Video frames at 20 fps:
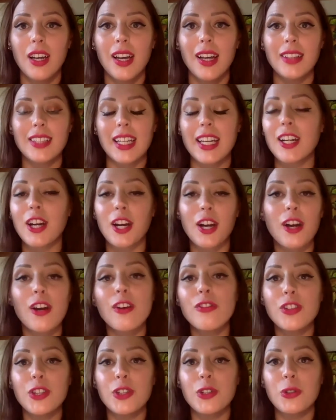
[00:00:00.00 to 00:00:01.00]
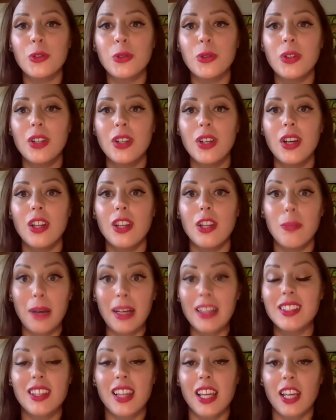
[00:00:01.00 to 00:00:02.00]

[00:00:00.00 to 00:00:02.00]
take care of you the best they